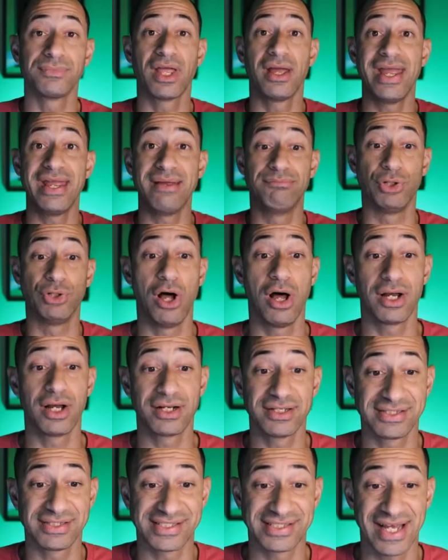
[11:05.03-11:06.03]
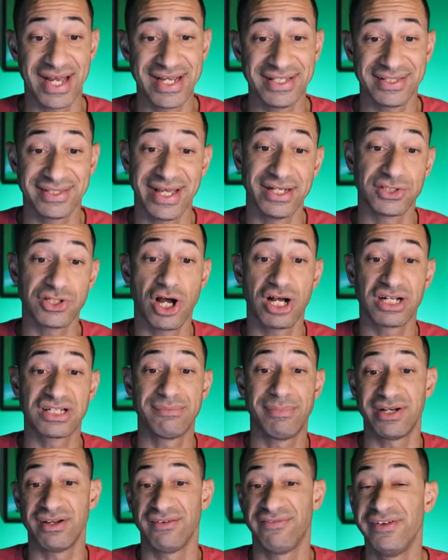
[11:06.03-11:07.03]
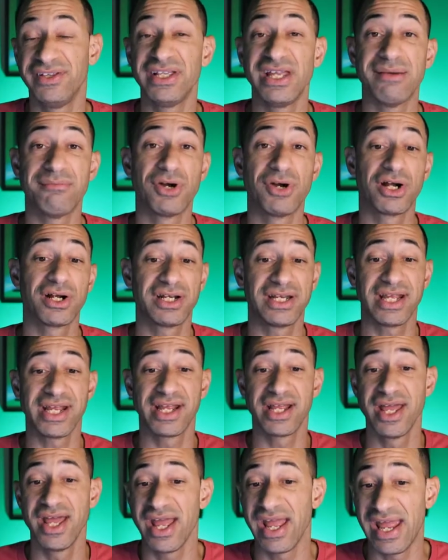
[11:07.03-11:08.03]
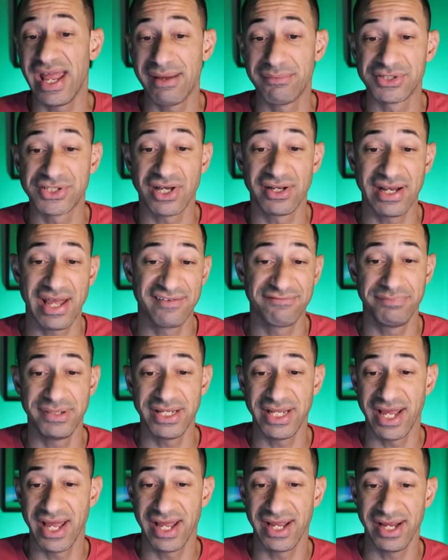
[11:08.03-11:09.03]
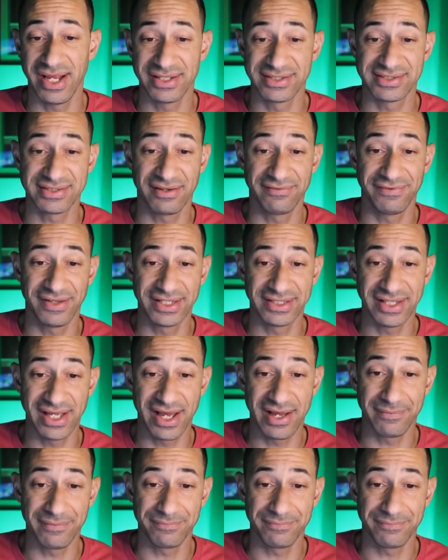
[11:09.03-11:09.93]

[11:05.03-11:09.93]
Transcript: blog site that talked about affiliate marketing, Amazon FBA, and stuff like that,